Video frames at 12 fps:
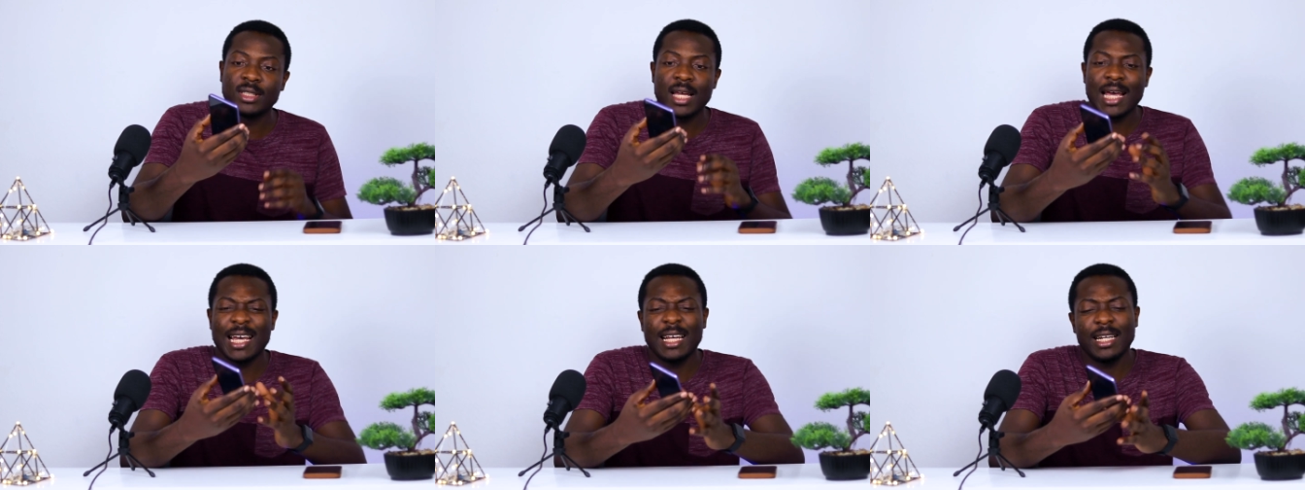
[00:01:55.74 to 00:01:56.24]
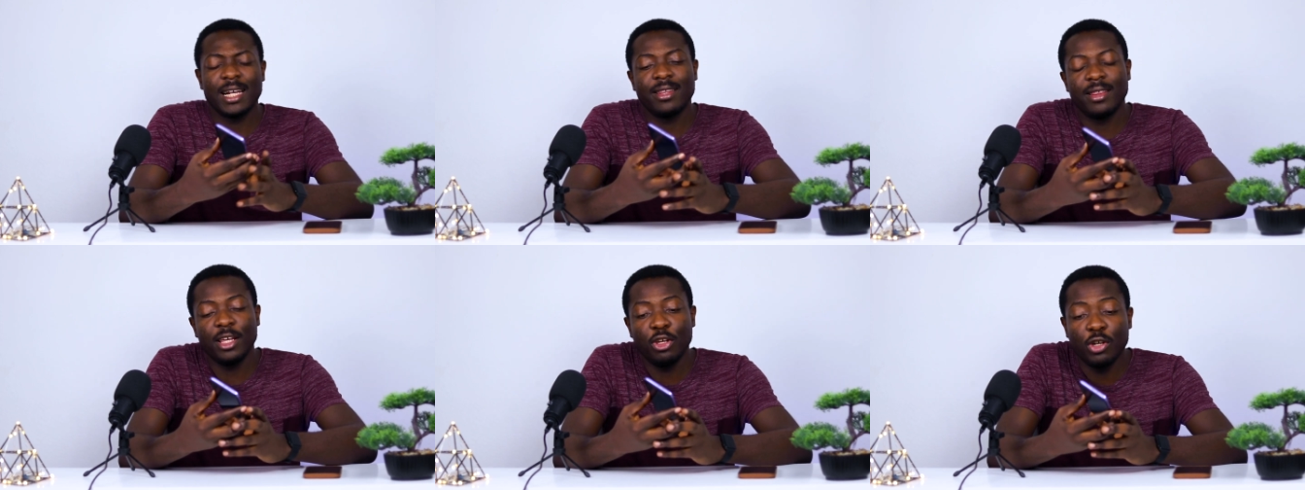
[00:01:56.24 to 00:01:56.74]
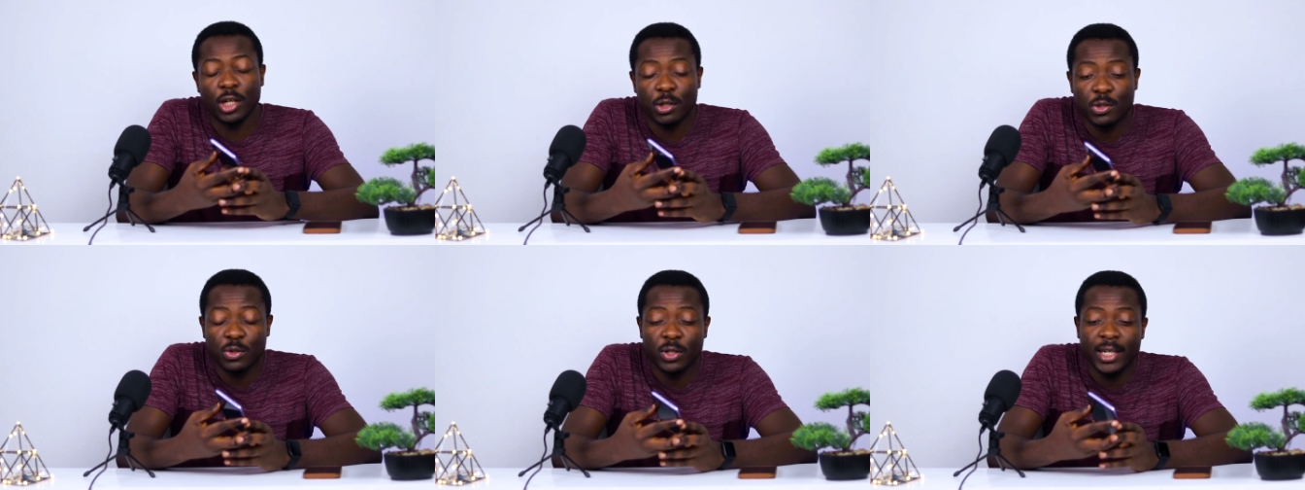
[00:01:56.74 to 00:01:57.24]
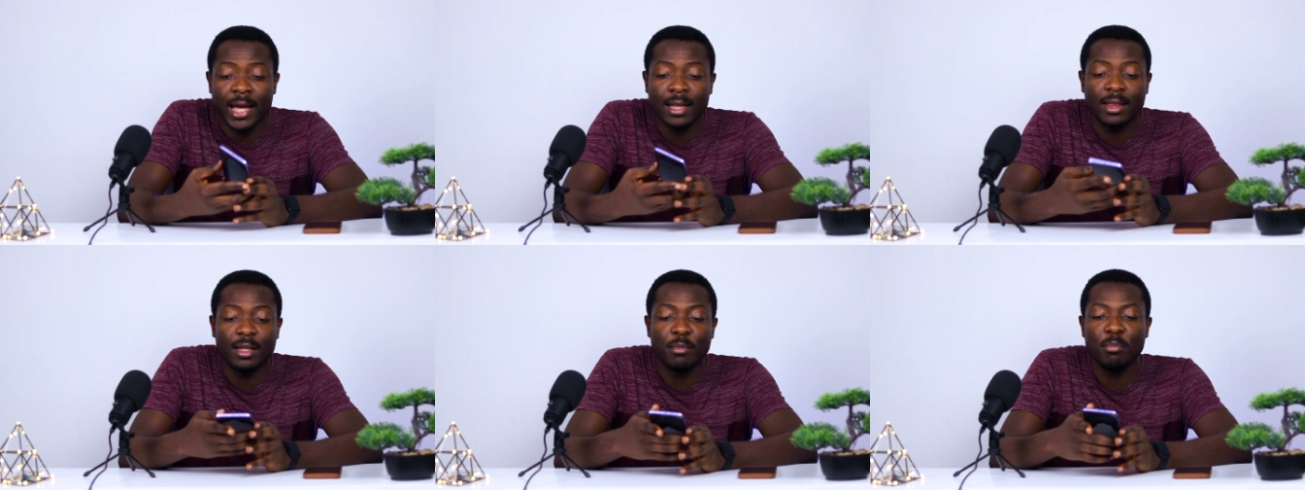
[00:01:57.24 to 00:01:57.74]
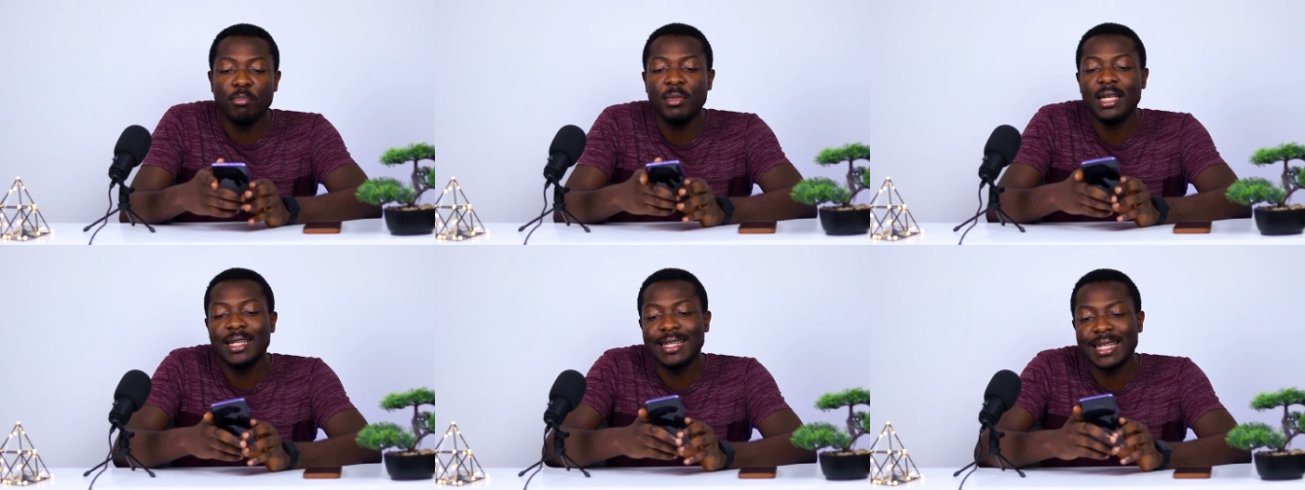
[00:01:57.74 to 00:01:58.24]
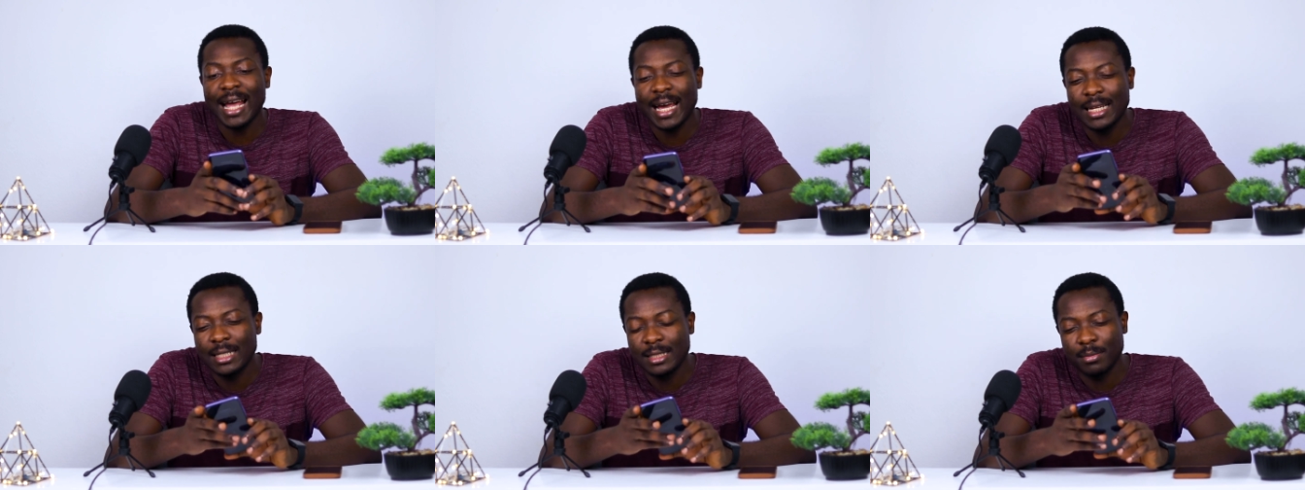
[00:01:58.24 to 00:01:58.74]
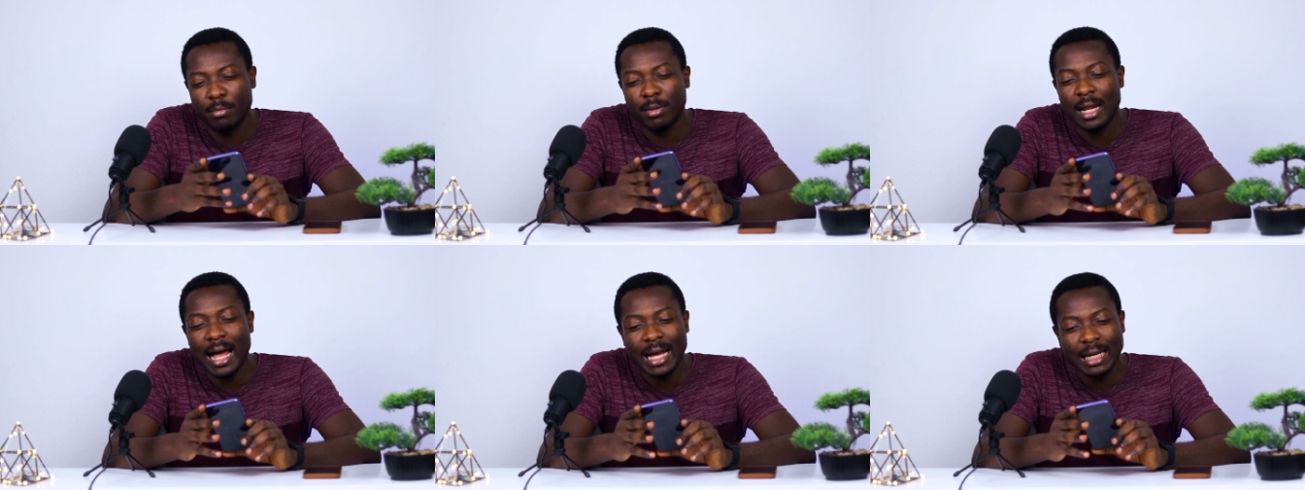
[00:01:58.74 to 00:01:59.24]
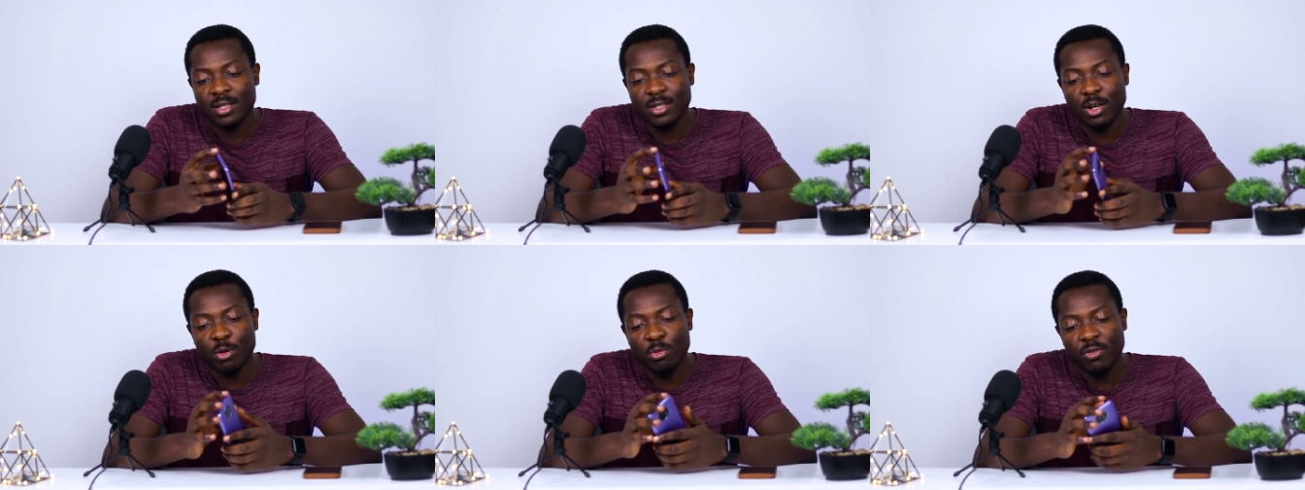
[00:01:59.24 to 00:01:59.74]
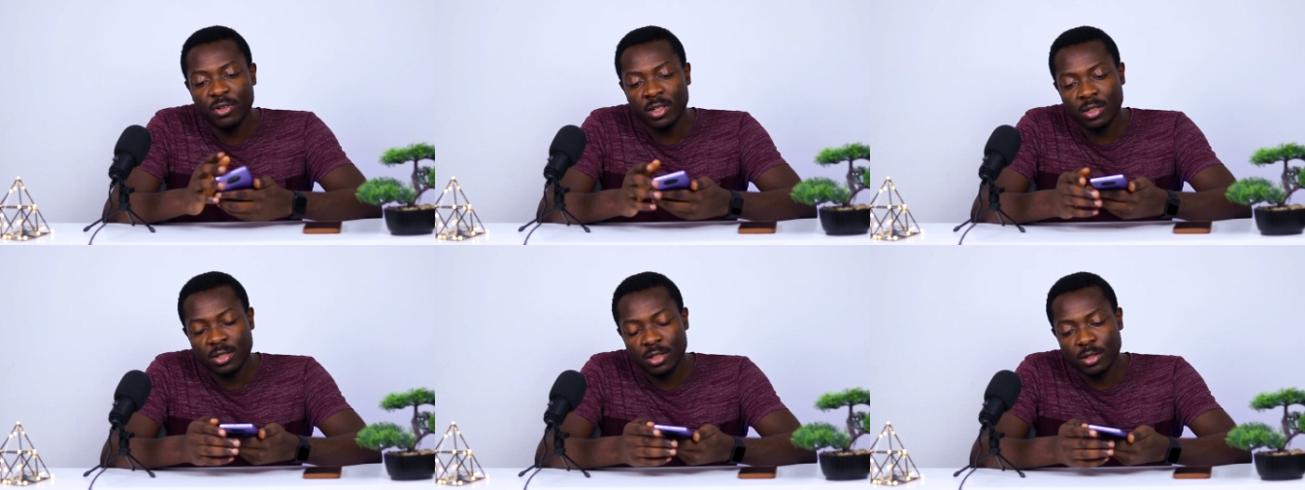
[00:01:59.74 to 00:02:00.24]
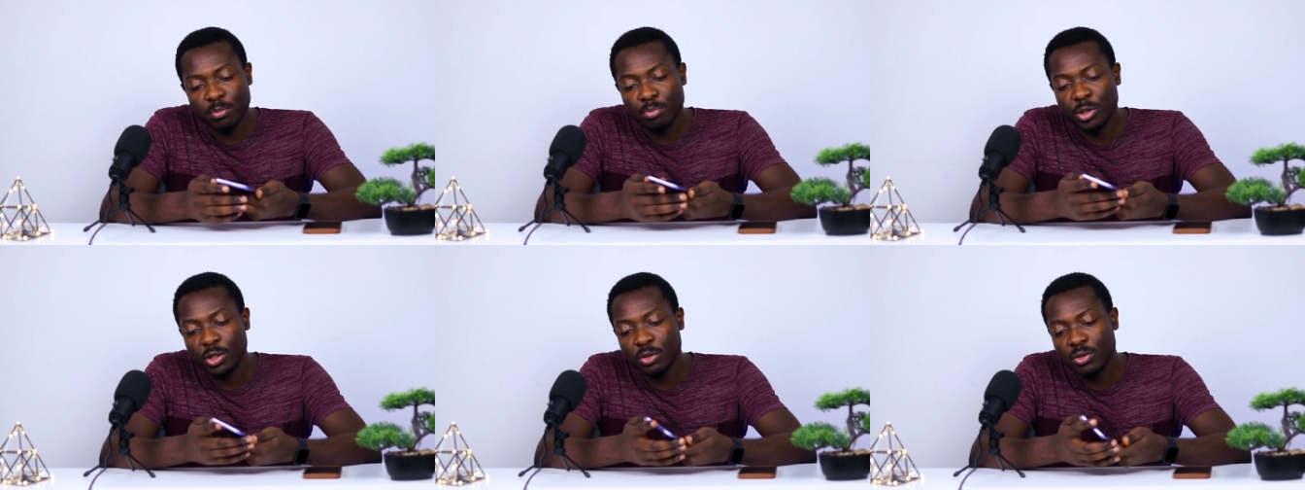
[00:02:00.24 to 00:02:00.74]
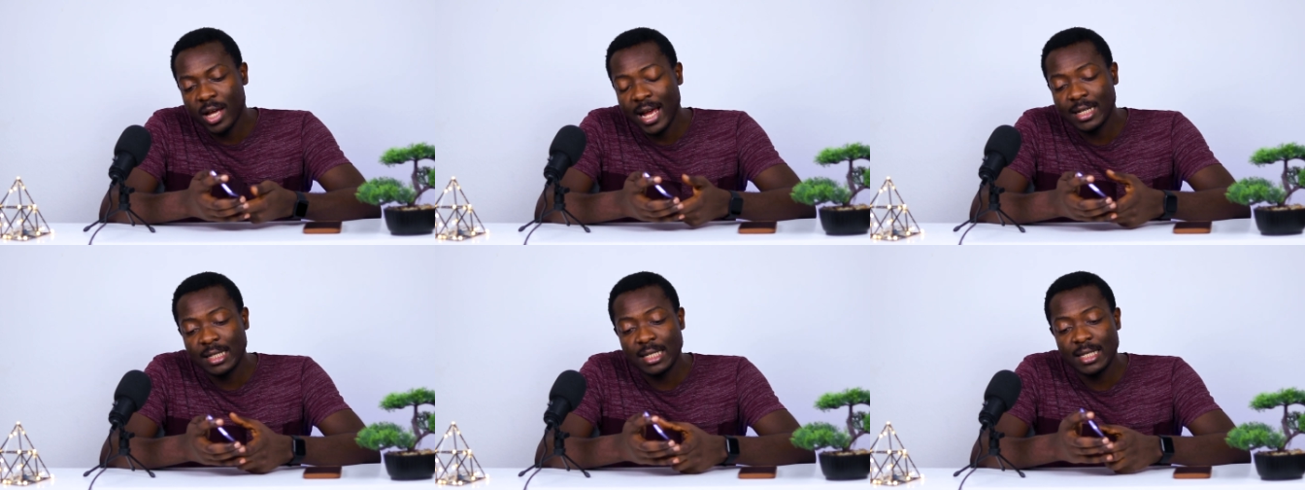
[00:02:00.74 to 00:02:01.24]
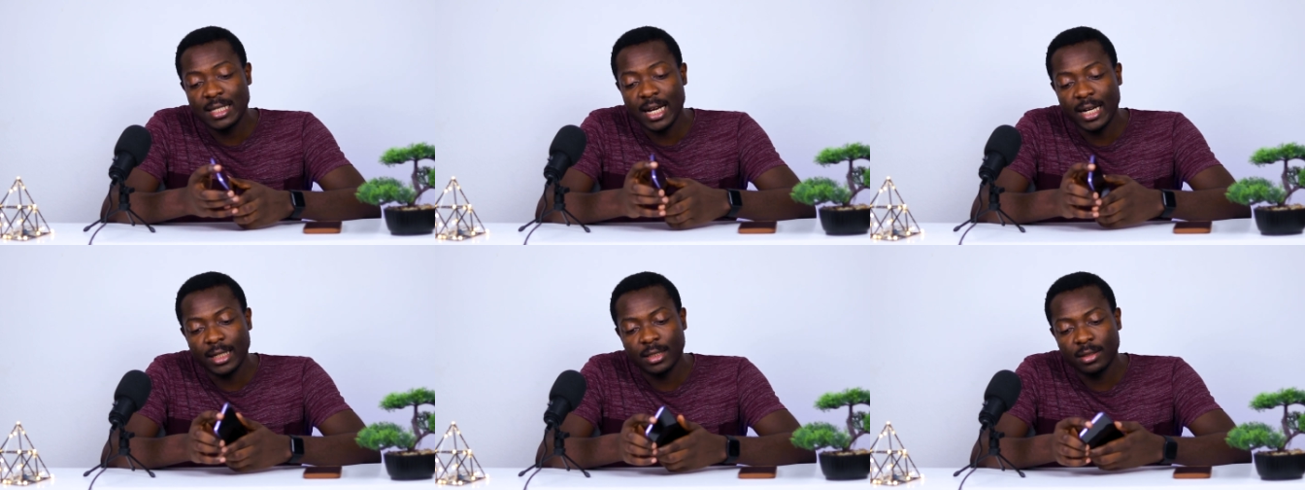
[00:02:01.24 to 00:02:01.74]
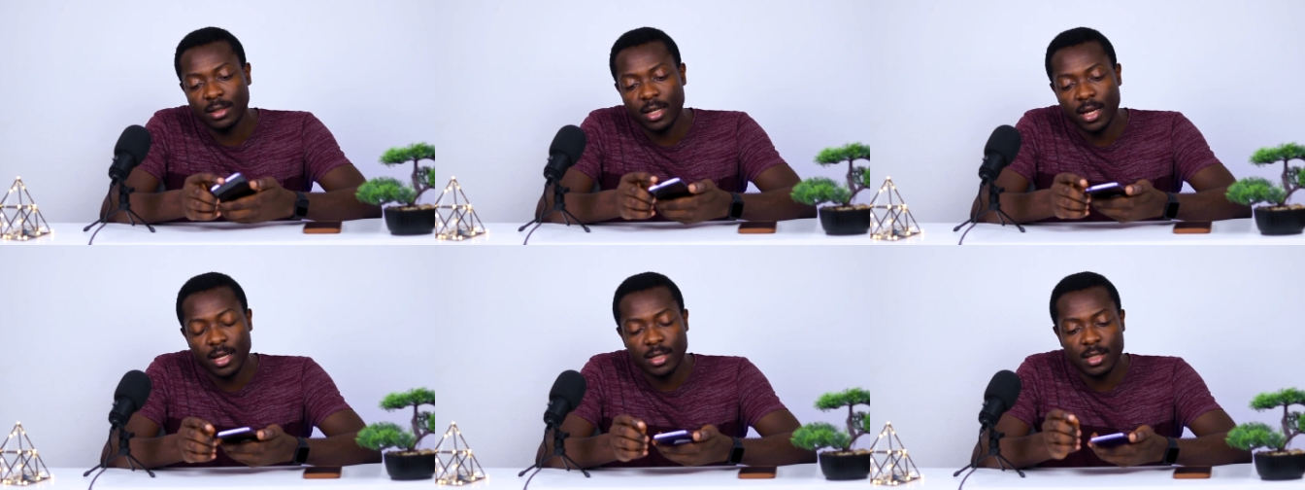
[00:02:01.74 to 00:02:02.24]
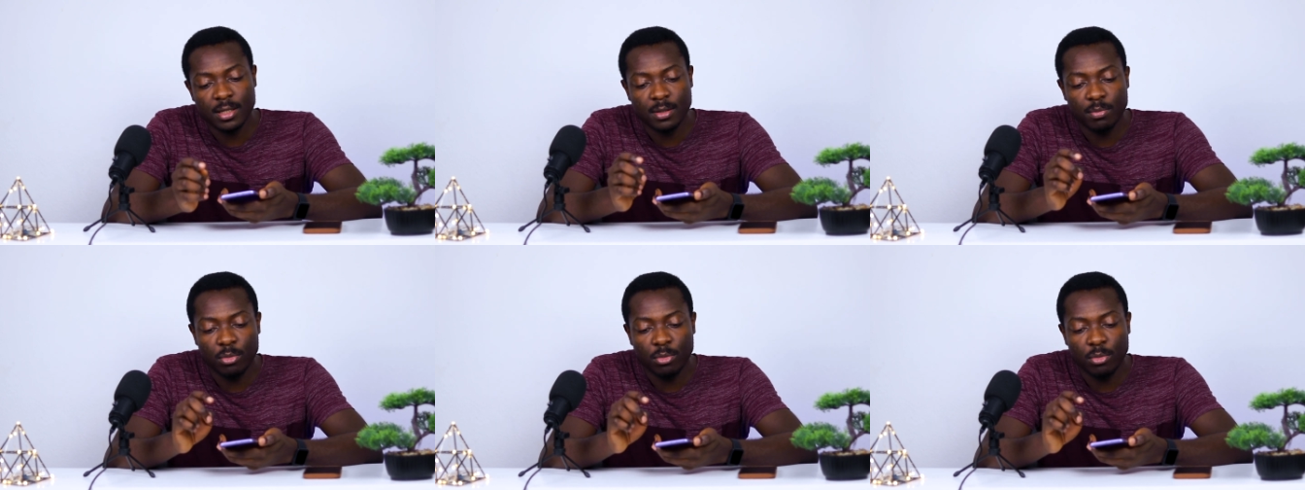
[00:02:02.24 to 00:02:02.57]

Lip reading: and I think you can also get the Midnight Black. So moving on to the build and design, it's